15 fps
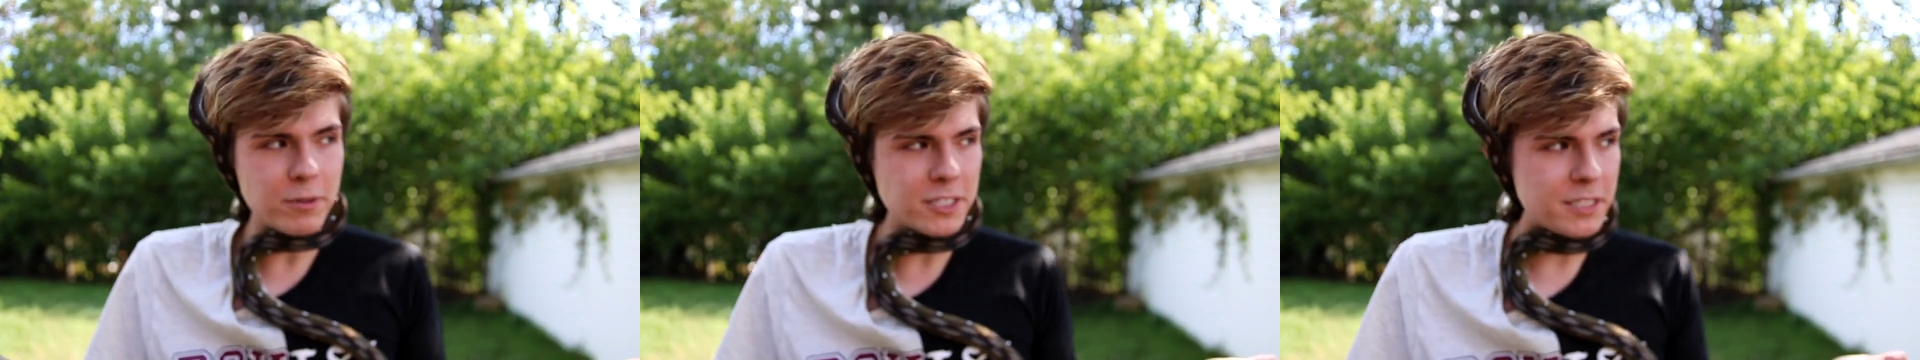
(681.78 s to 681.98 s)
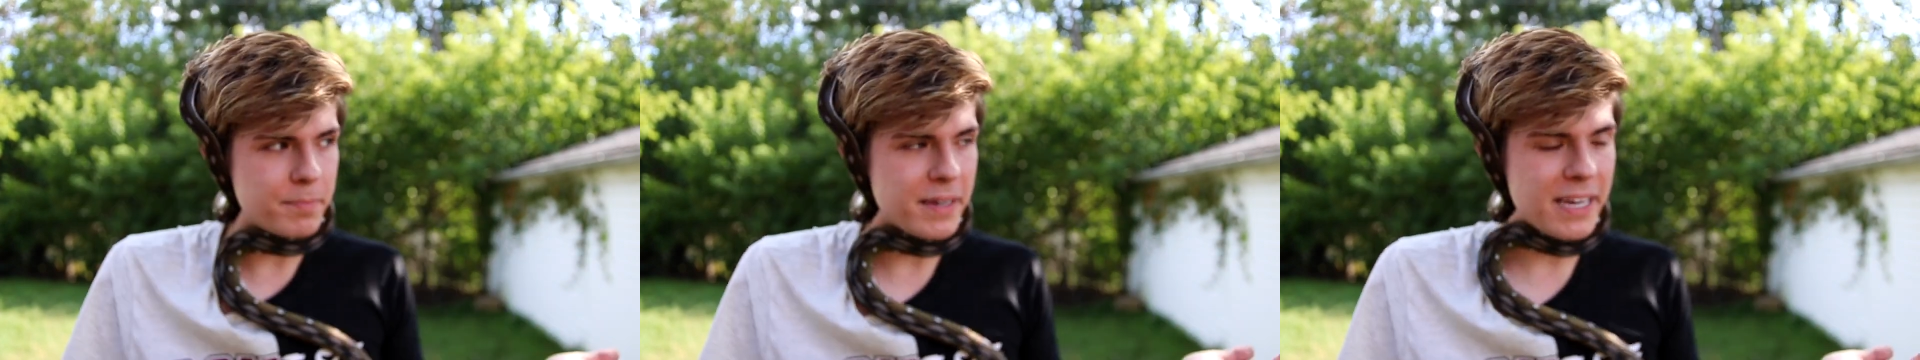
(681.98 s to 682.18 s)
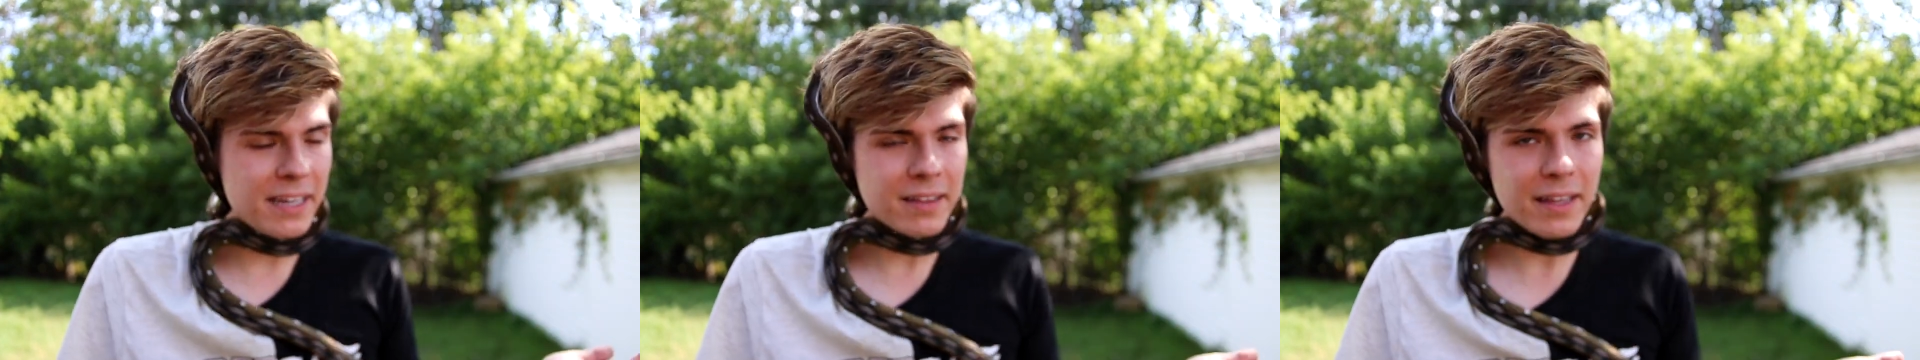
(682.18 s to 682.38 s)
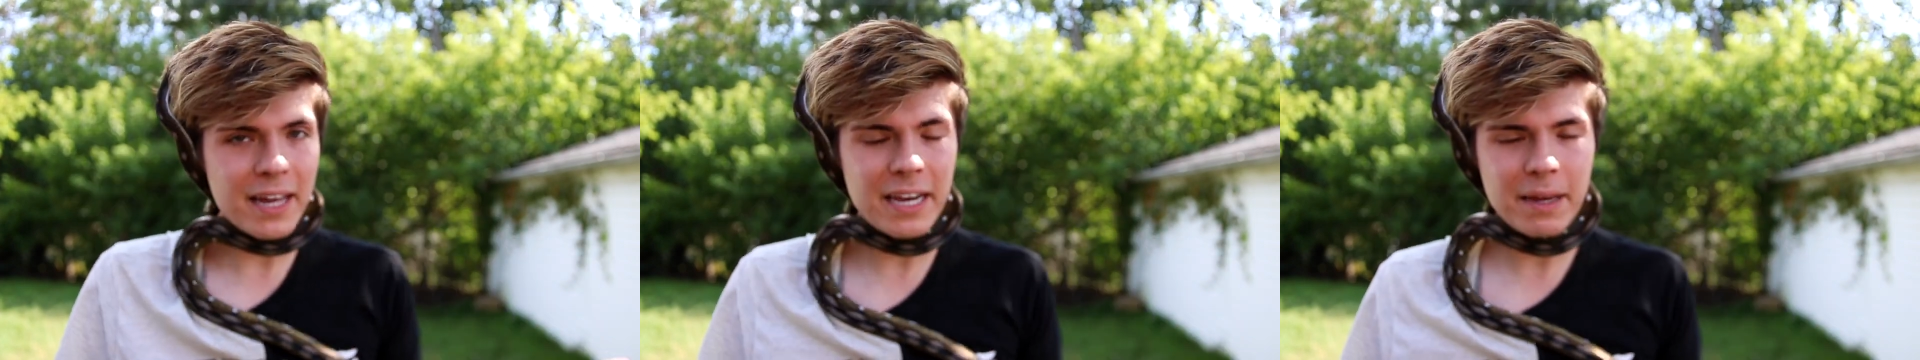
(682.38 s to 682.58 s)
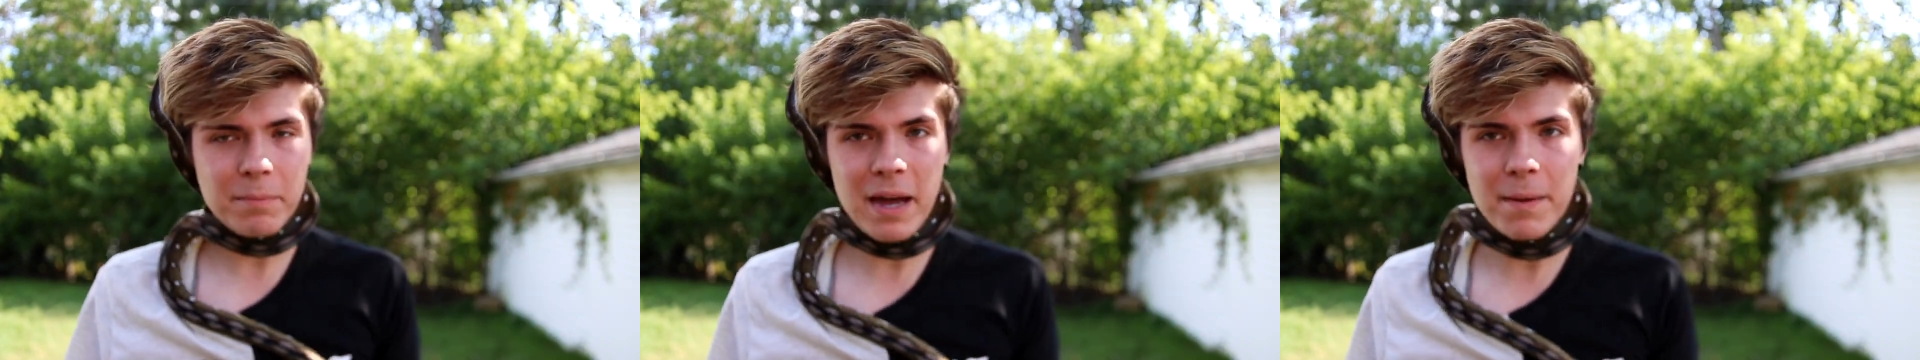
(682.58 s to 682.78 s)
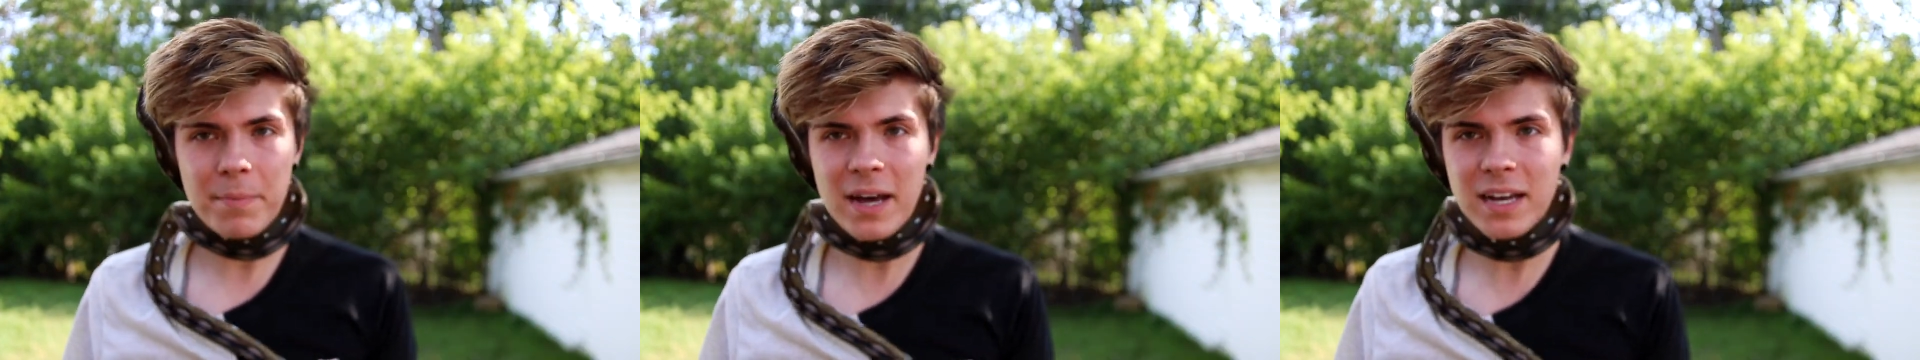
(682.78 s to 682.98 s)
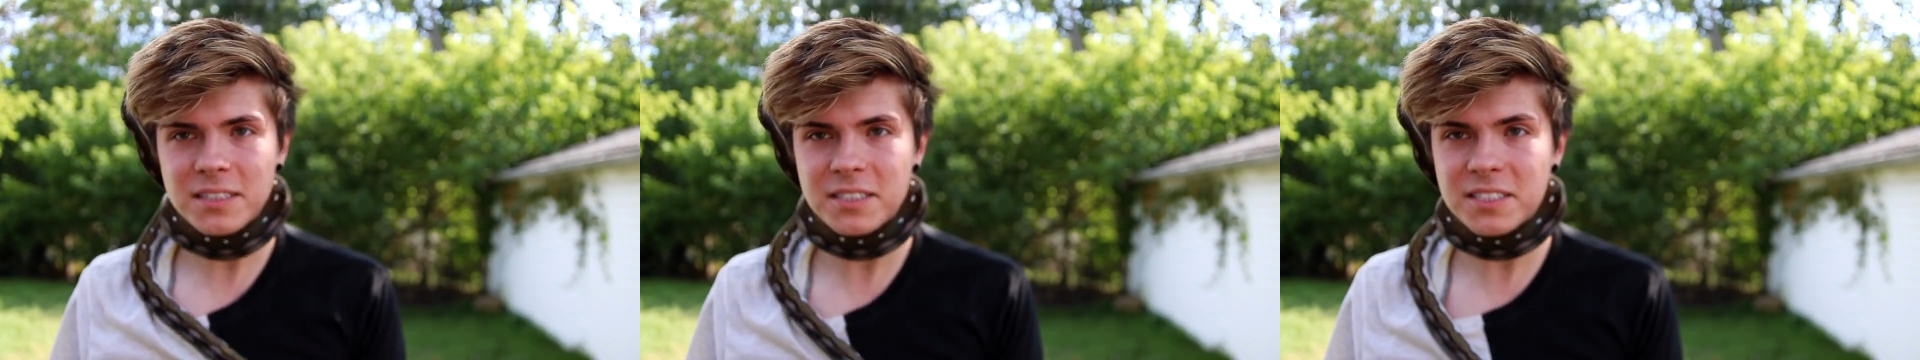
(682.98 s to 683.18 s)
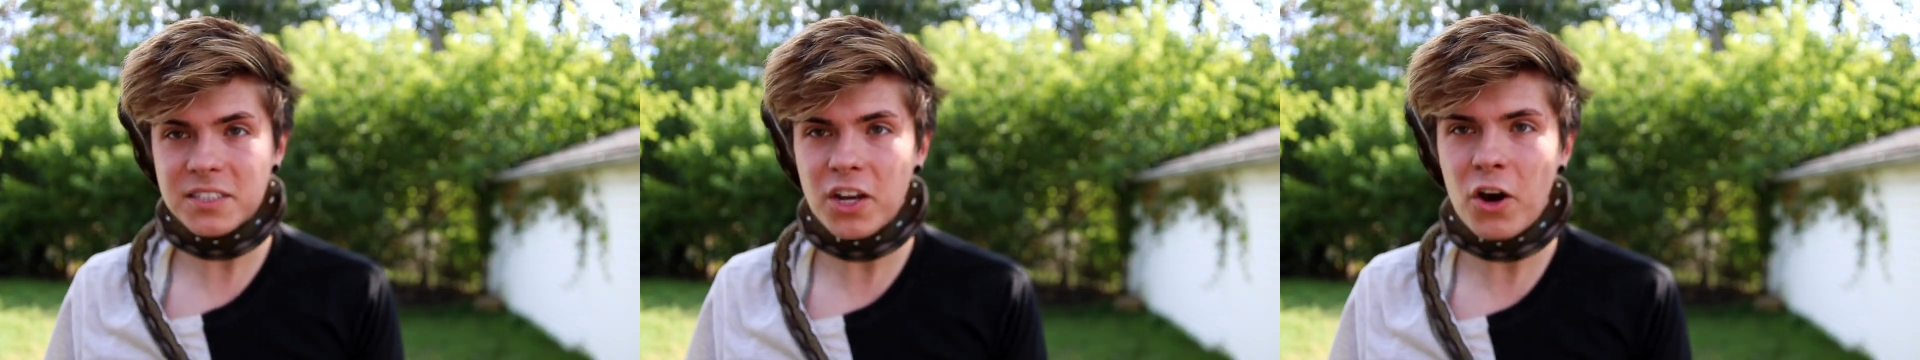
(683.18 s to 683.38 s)
was me letting my
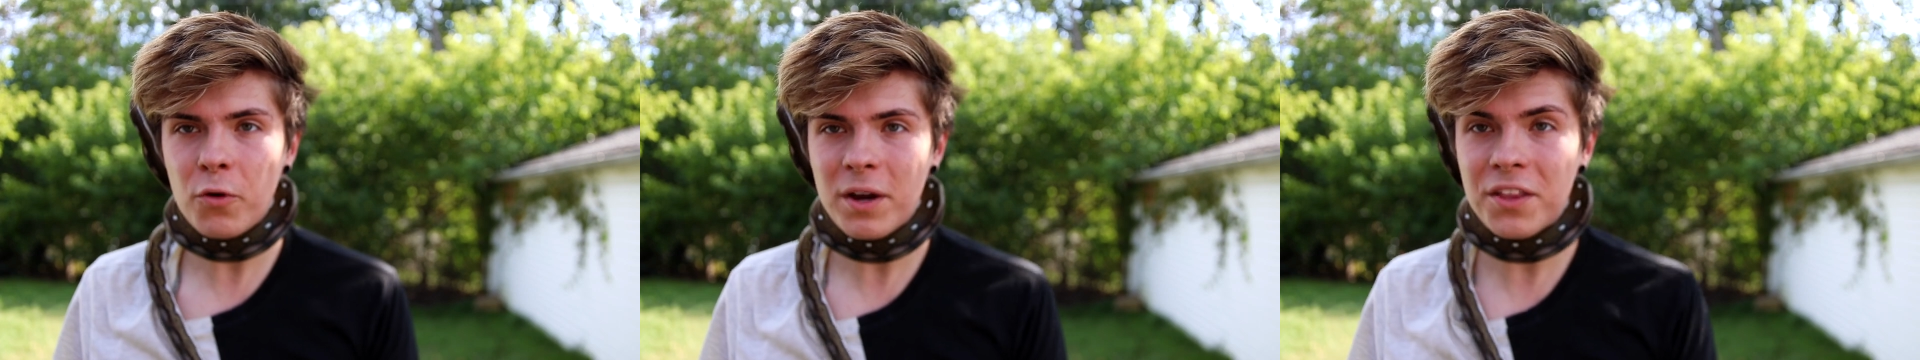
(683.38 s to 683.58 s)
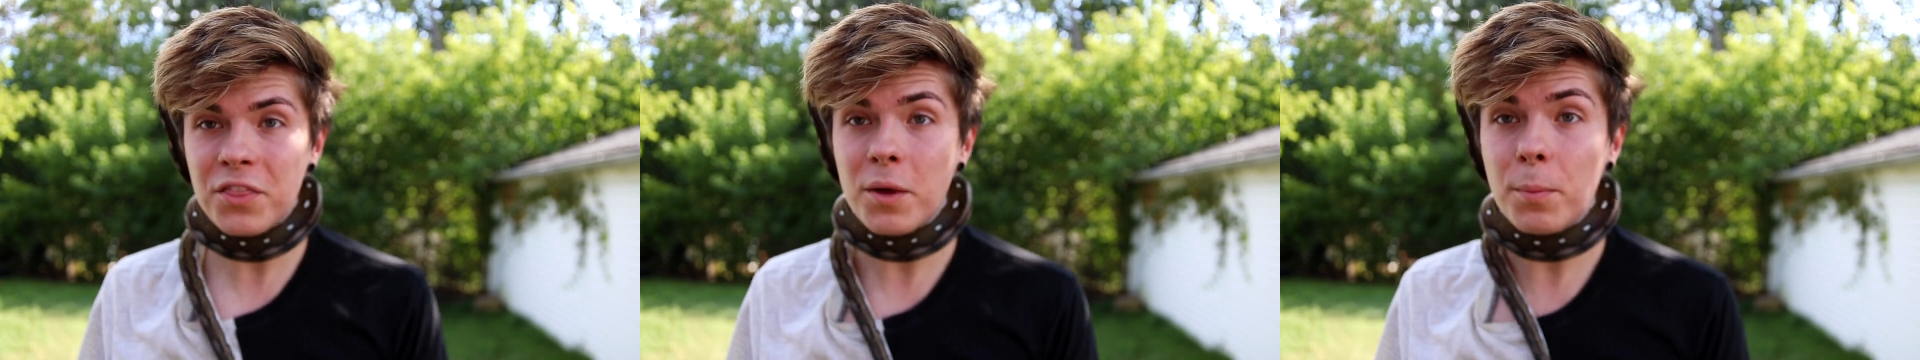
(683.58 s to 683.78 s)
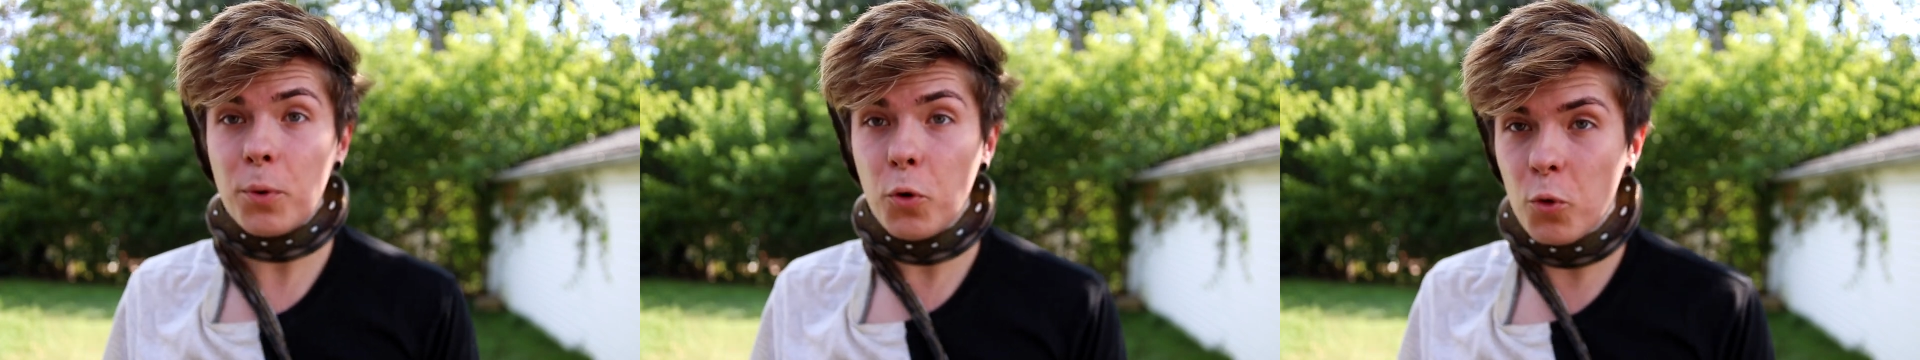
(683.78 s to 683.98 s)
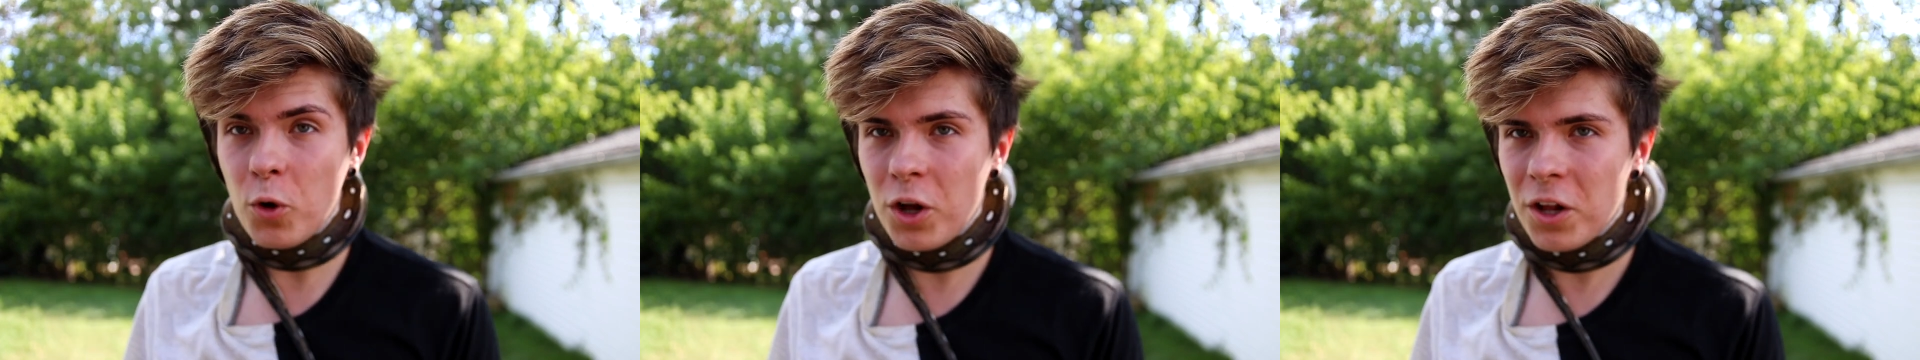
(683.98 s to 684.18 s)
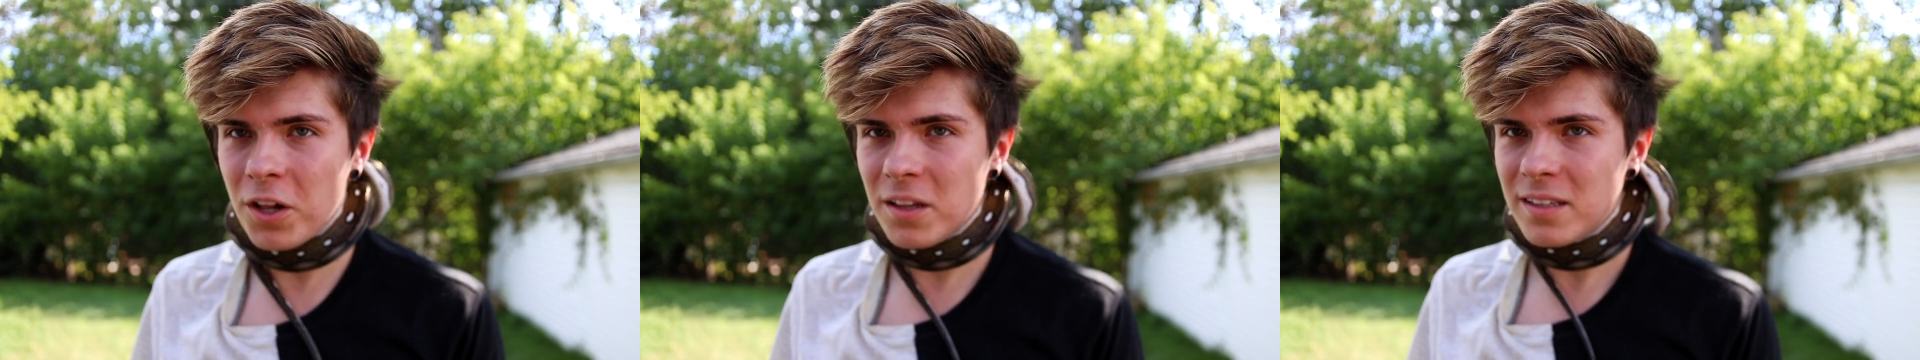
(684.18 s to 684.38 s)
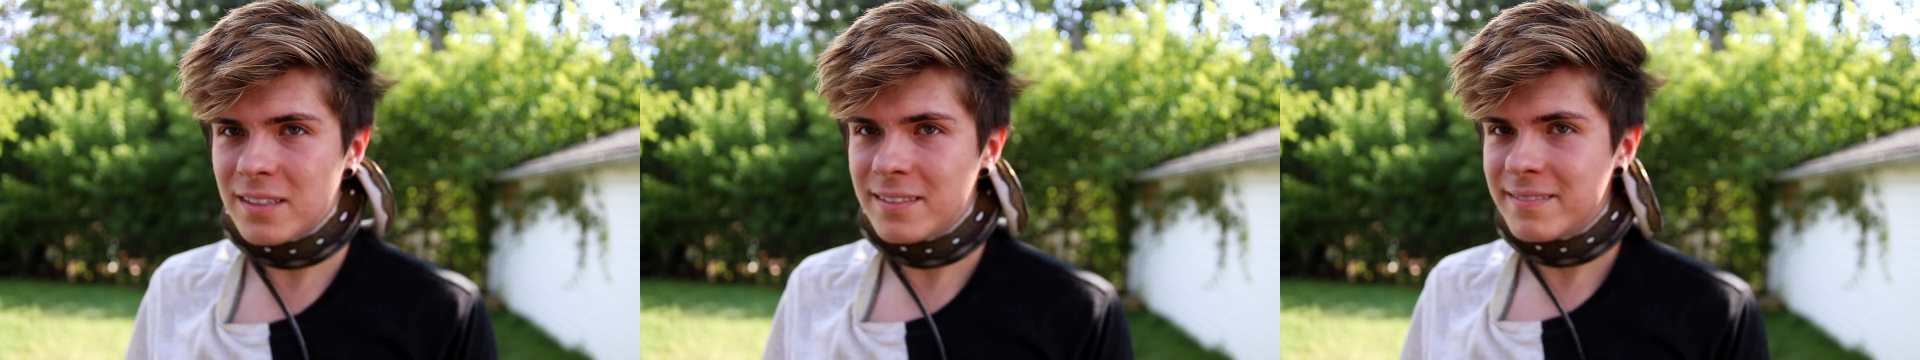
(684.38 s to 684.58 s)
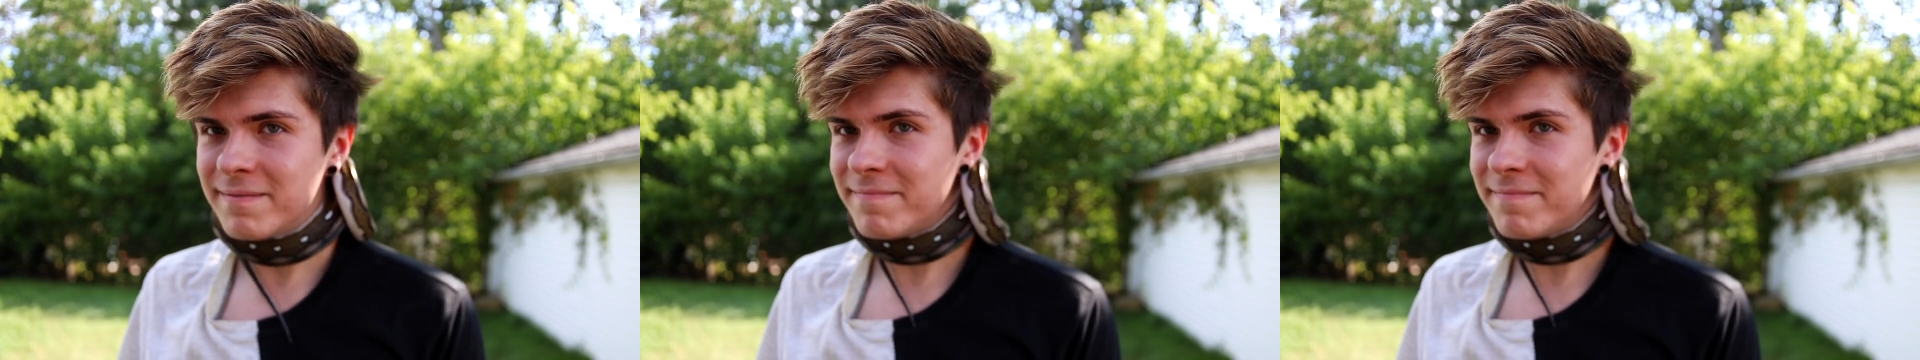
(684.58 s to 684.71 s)
pets go in the pool.